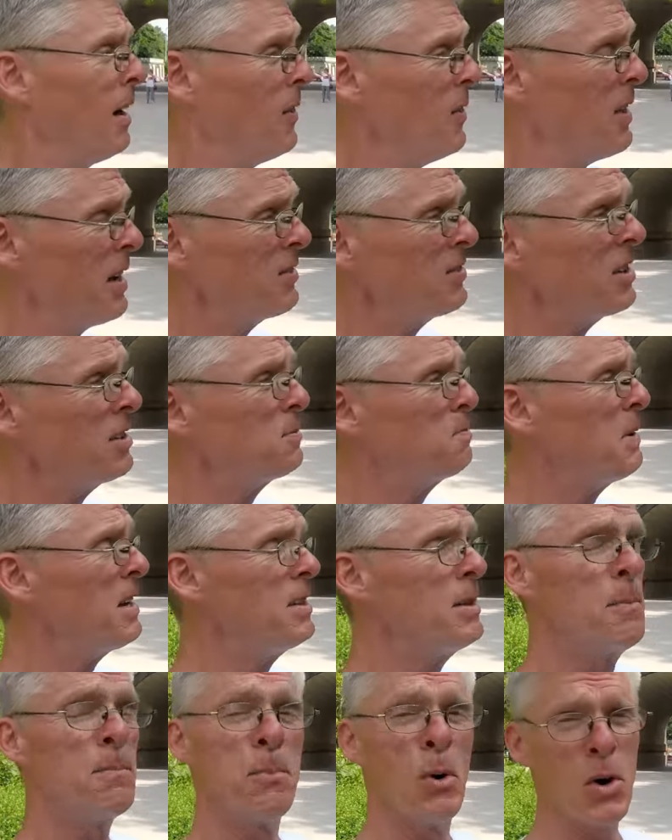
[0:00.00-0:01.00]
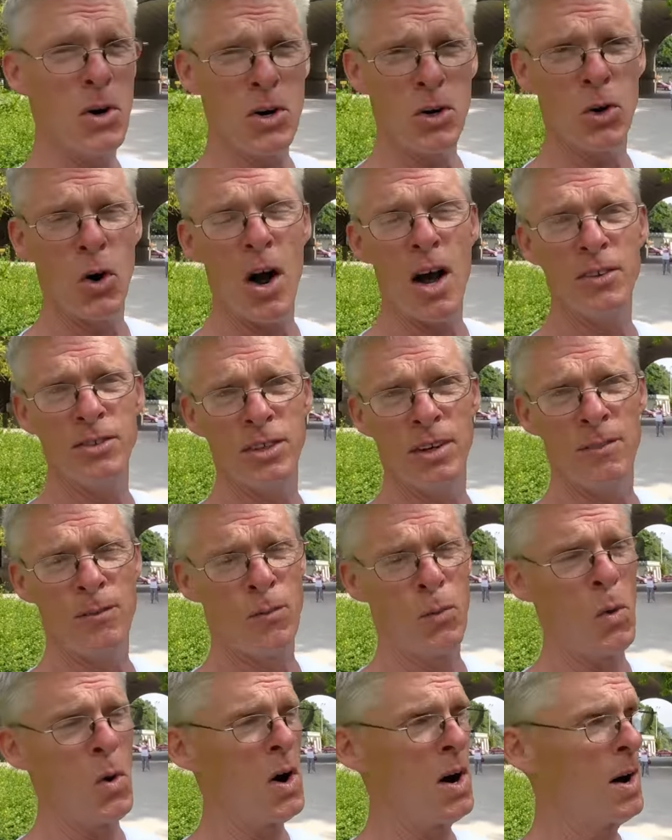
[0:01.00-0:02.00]
This has been the border crossing
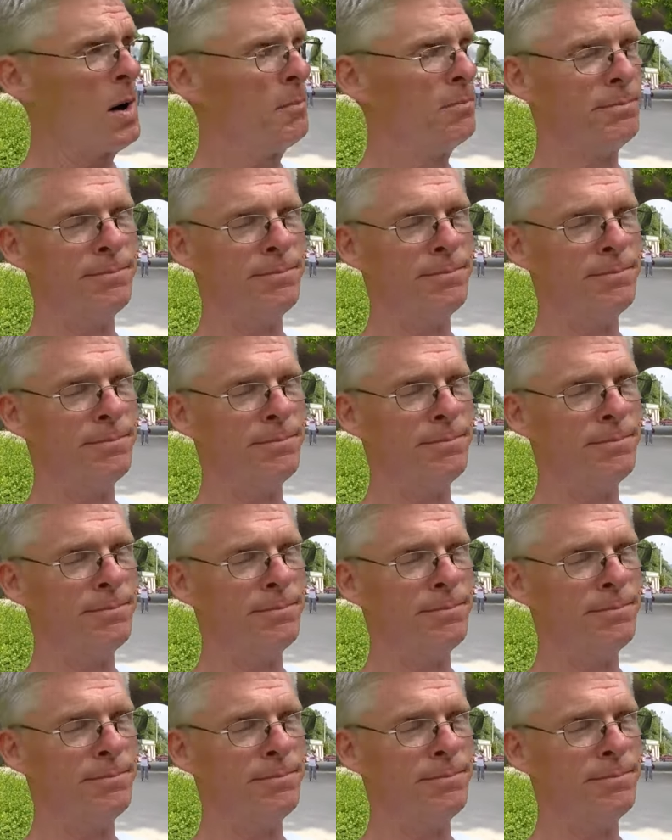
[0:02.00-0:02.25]
for